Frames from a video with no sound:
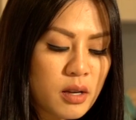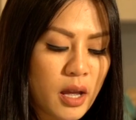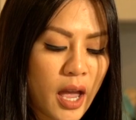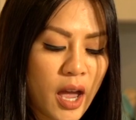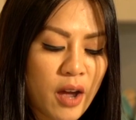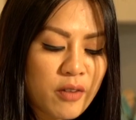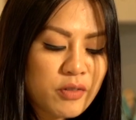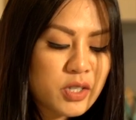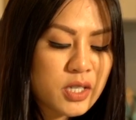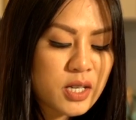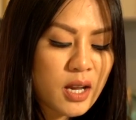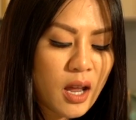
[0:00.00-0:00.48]

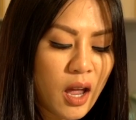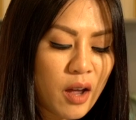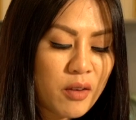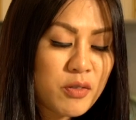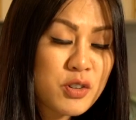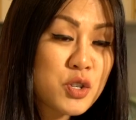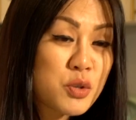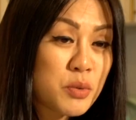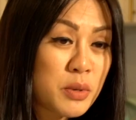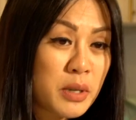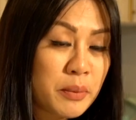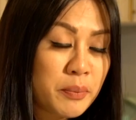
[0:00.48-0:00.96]
have to have
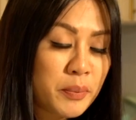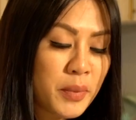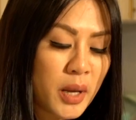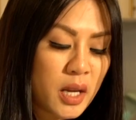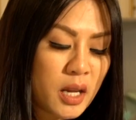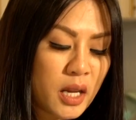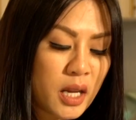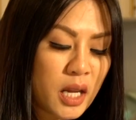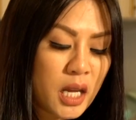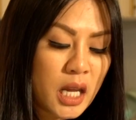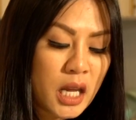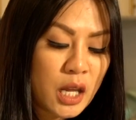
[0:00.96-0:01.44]
shrimp,
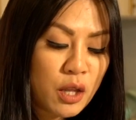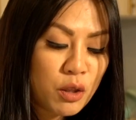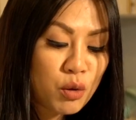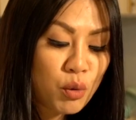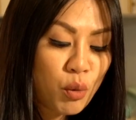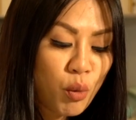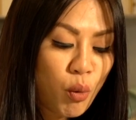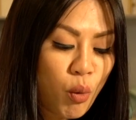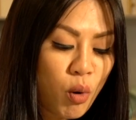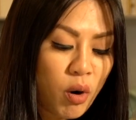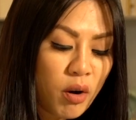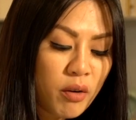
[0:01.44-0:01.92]
either
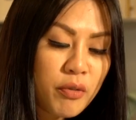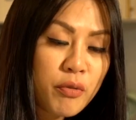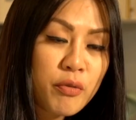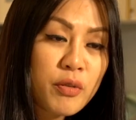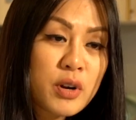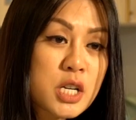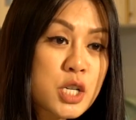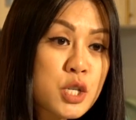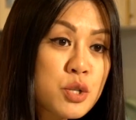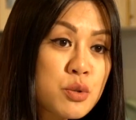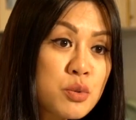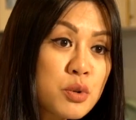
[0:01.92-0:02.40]
or,
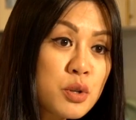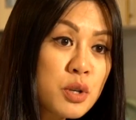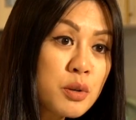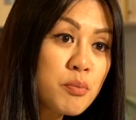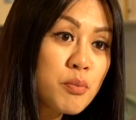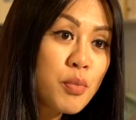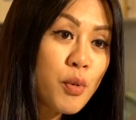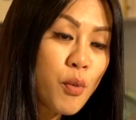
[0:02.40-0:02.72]
fresh shrimp